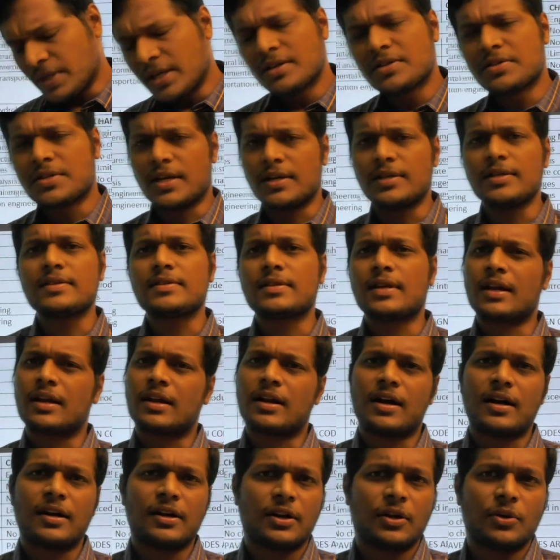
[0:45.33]
changes are
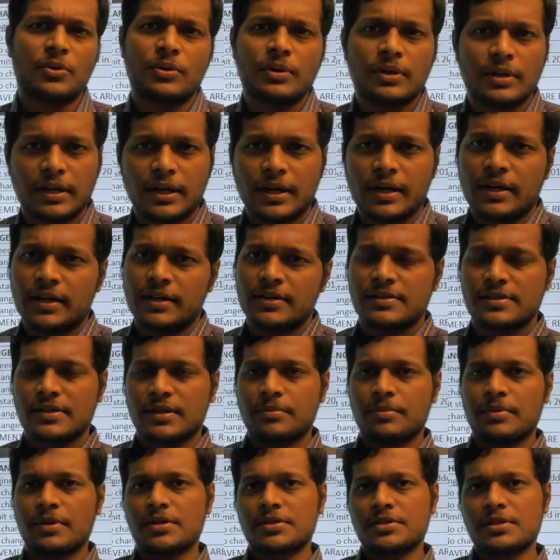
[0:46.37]
not new in gate
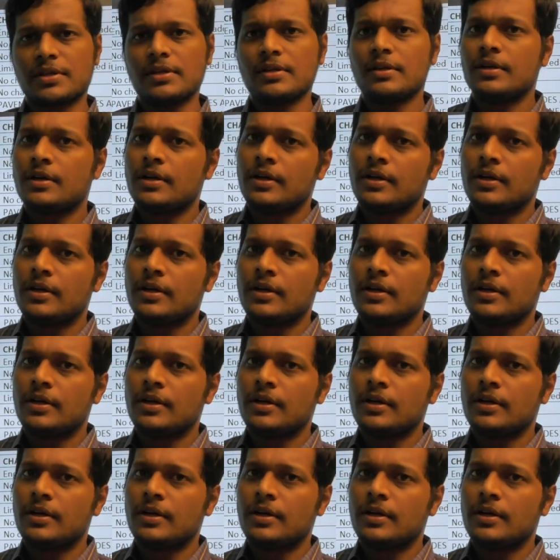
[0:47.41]
examination